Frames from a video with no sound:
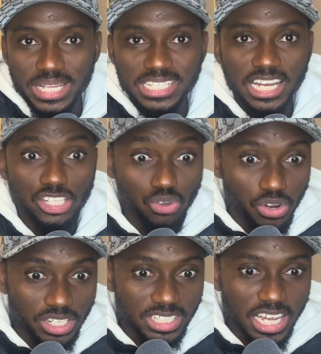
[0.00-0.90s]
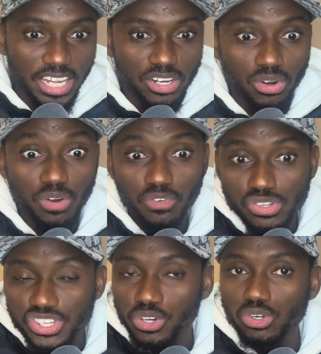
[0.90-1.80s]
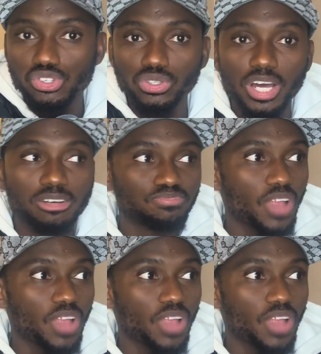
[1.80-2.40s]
Salah scoring the second goal. Of course, Diego Jota.